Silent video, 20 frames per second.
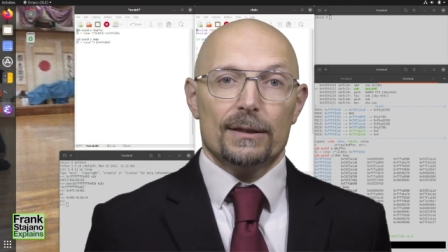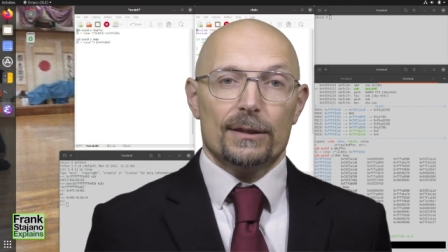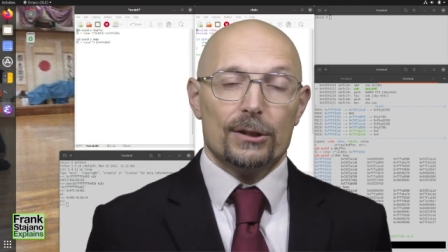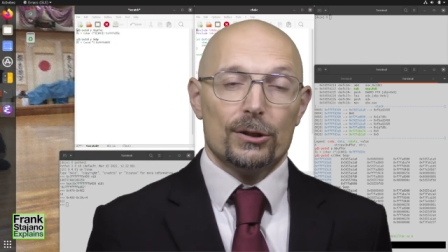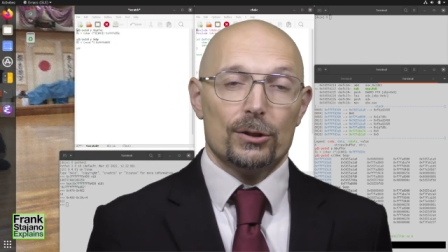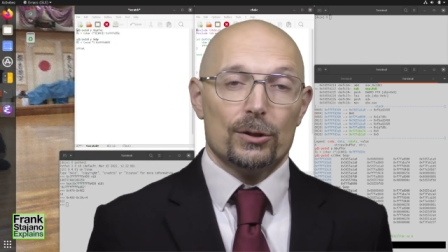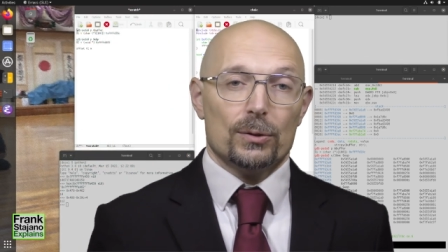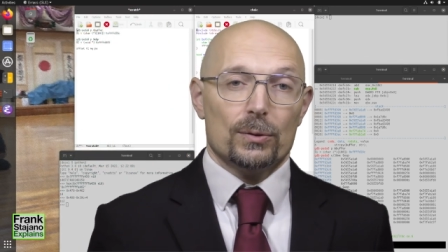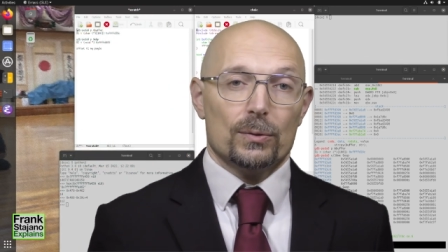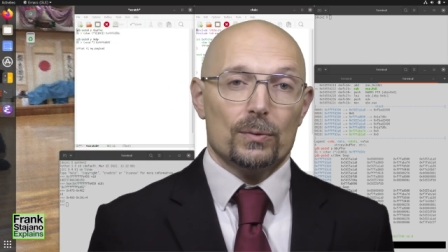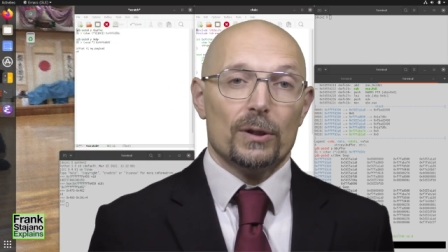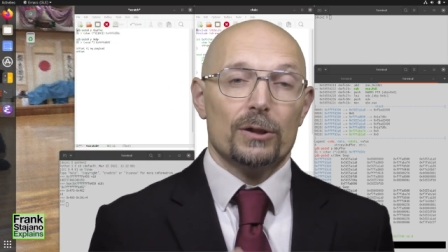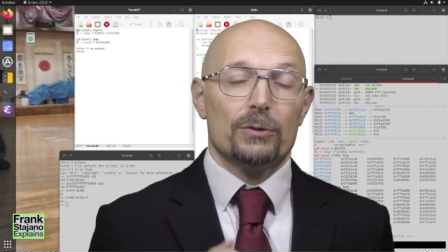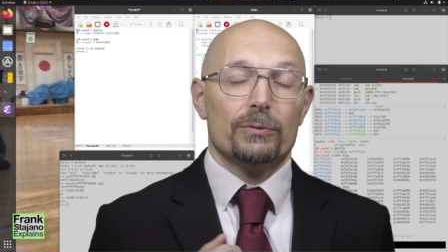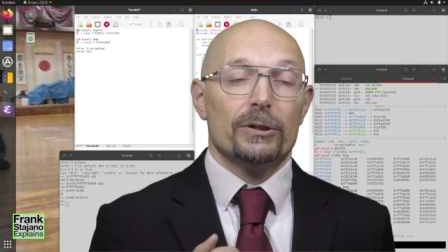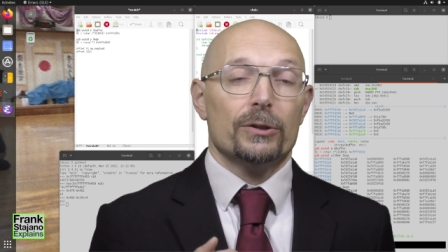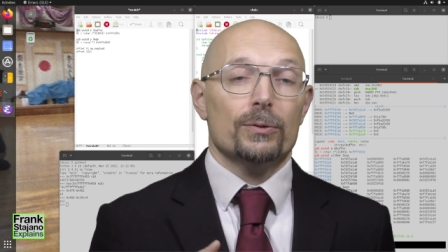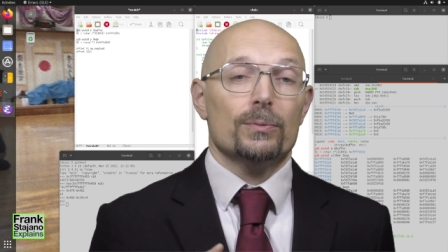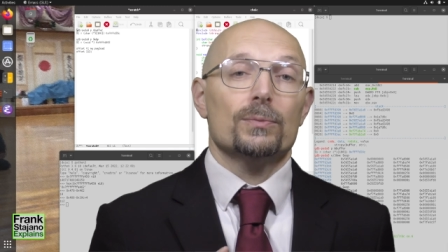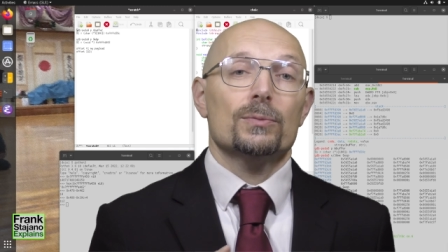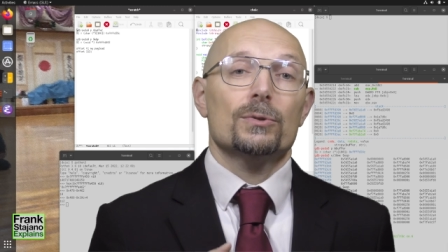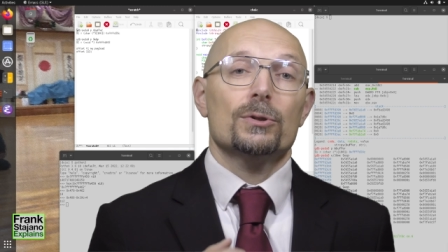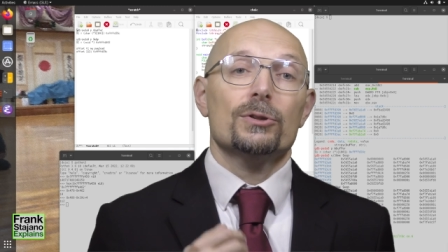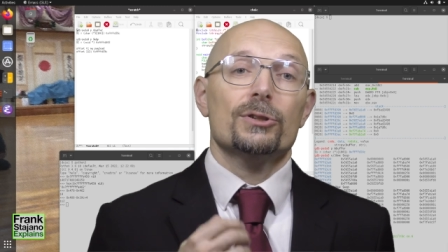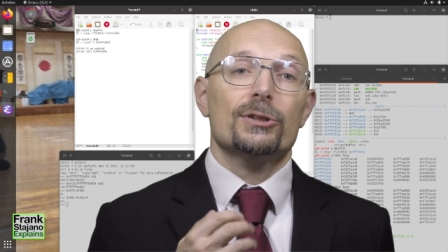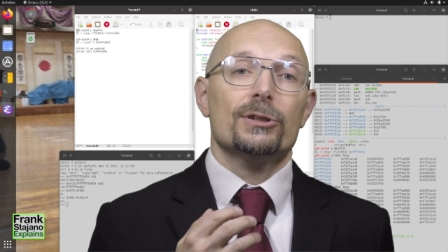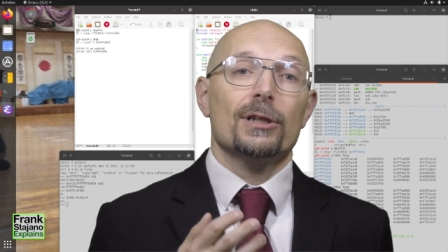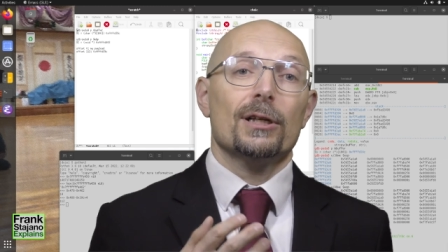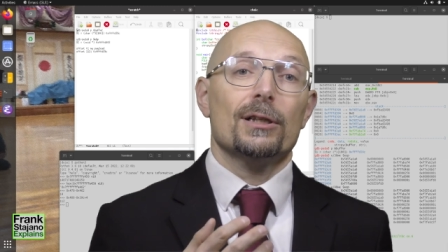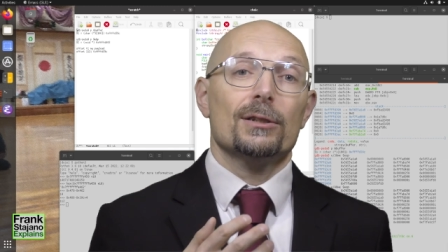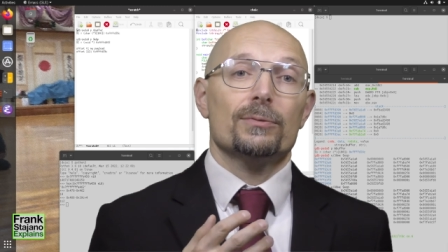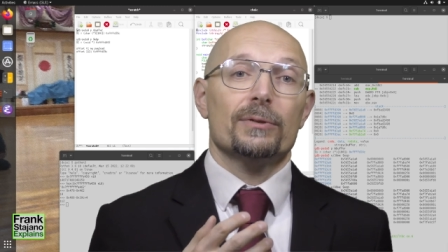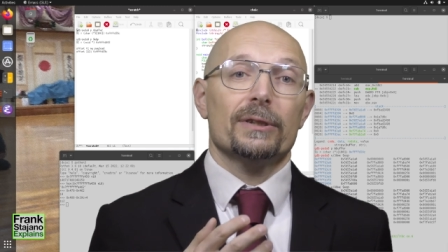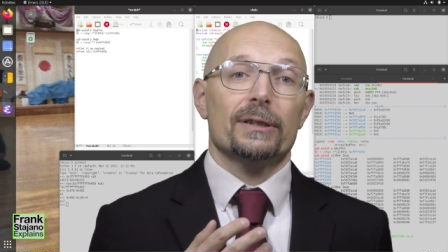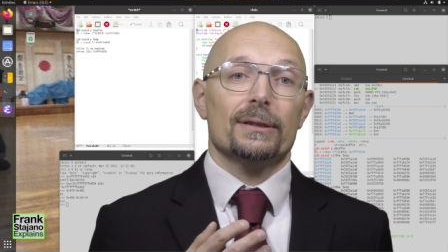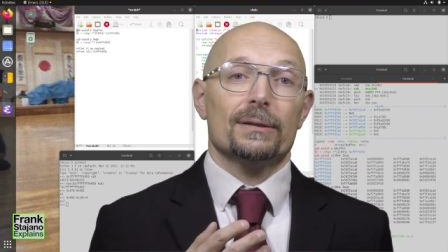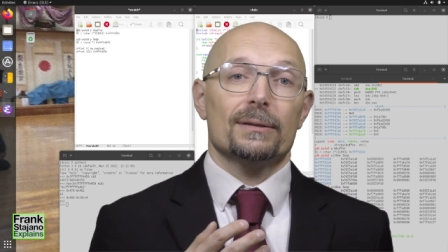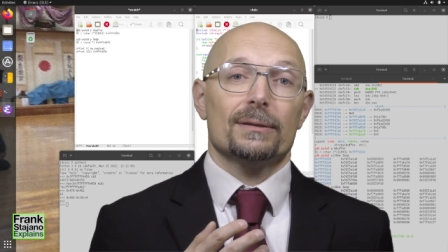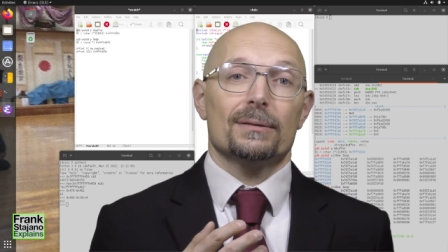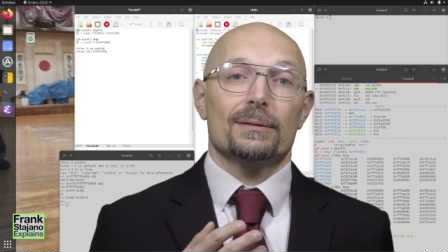So what do we do? To start
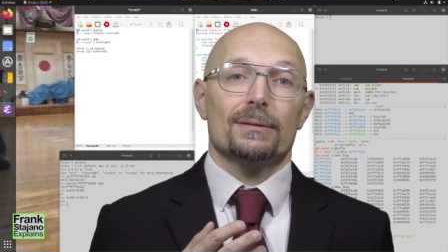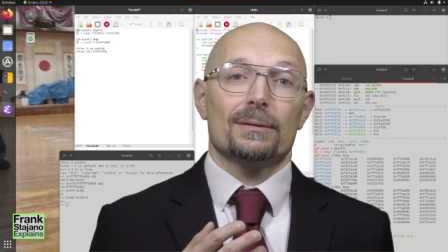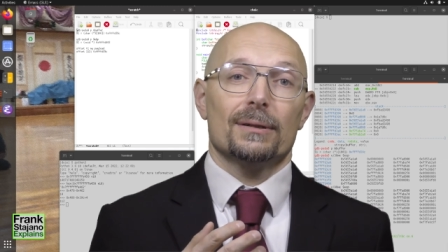with,